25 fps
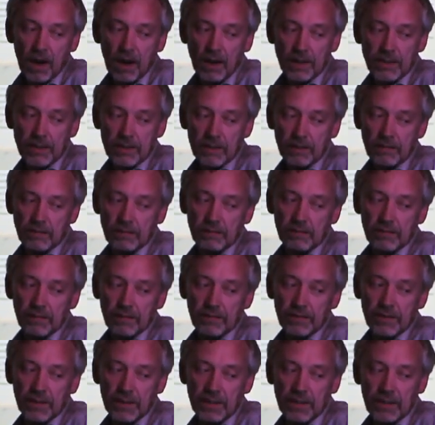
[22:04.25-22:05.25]
I don't
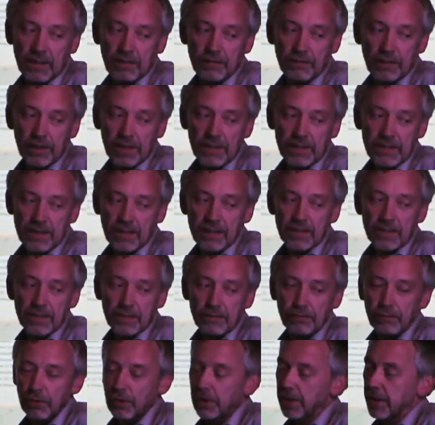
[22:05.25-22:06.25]
think it really takes
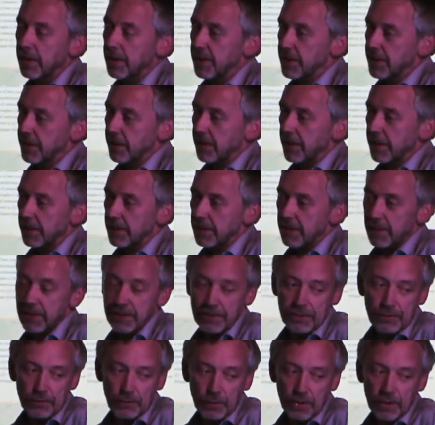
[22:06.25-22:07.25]
a rocket
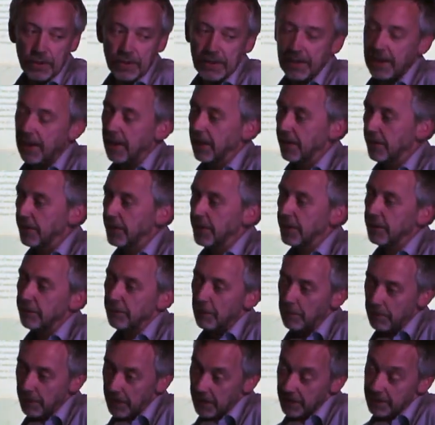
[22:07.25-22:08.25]
scientist to work out that
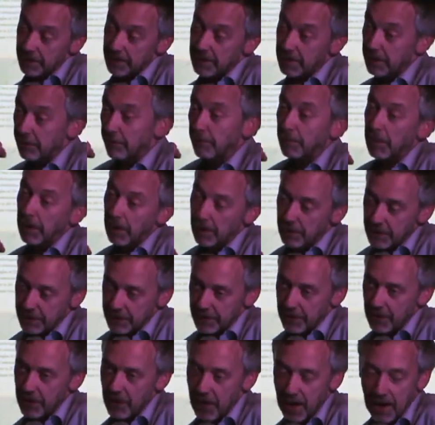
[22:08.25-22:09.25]
repetitive
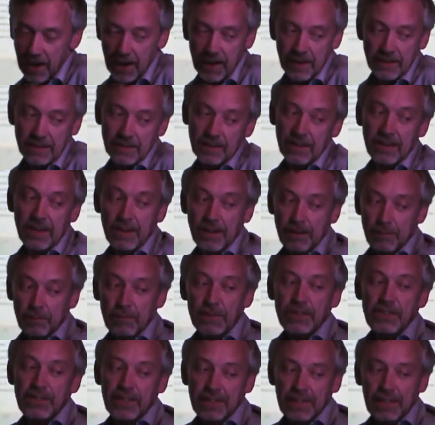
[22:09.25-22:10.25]
blows to the head,
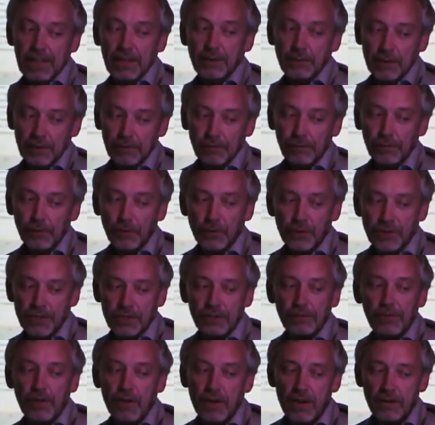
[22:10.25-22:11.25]
particularly with a
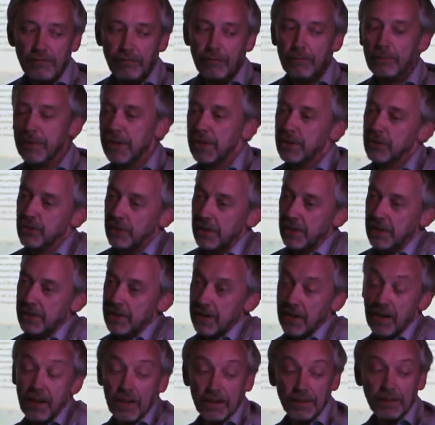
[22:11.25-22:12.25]
force of half a metric
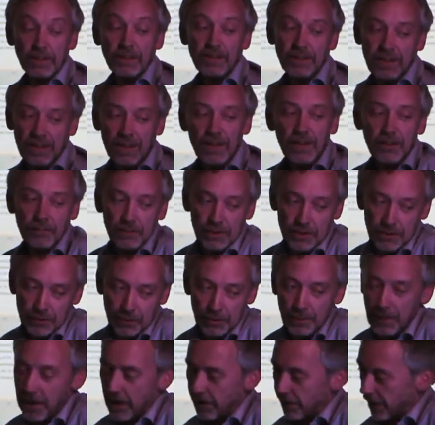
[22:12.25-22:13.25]
ton, which
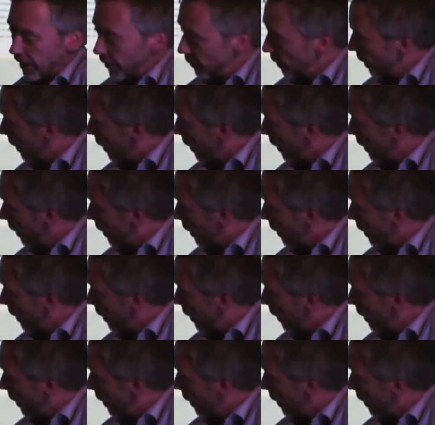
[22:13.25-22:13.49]
is apparently